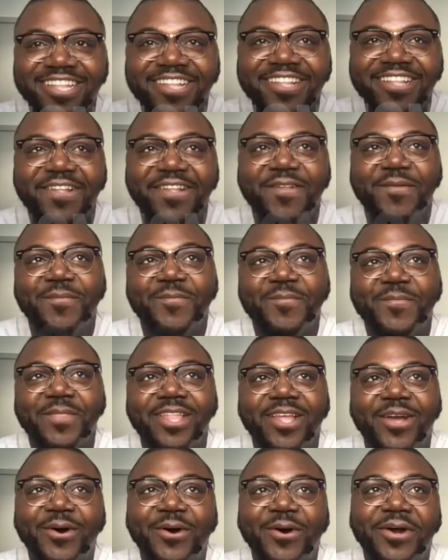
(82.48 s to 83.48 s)
Mm.
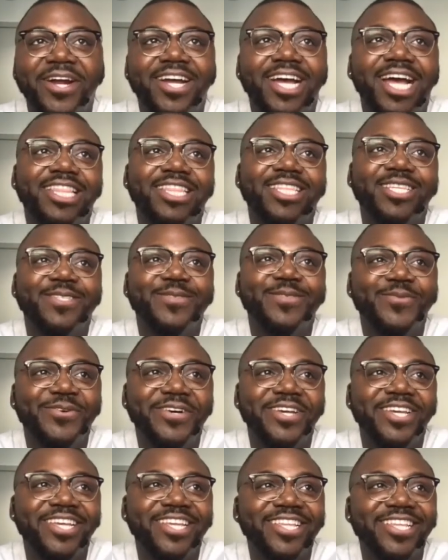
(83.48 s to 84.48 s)
Or at this
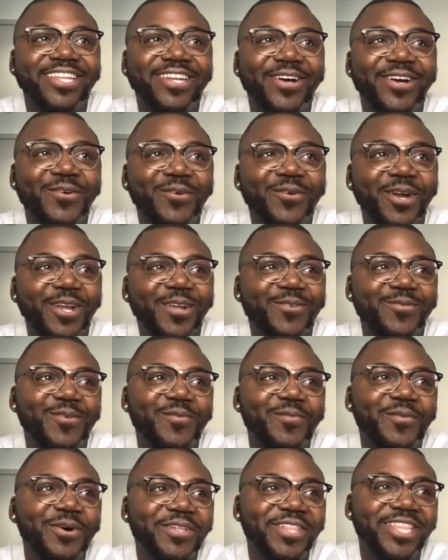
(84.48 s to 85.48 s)
point, you know, working
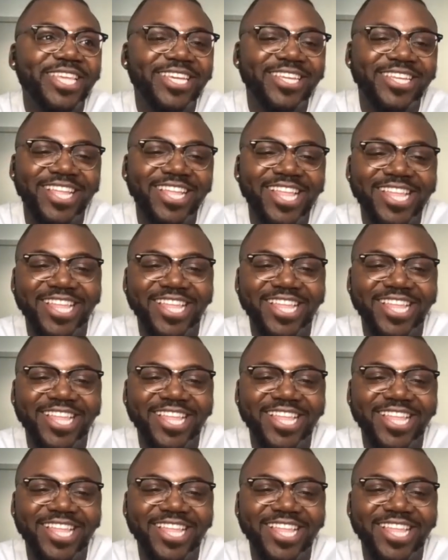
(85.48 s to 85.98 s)
remotely,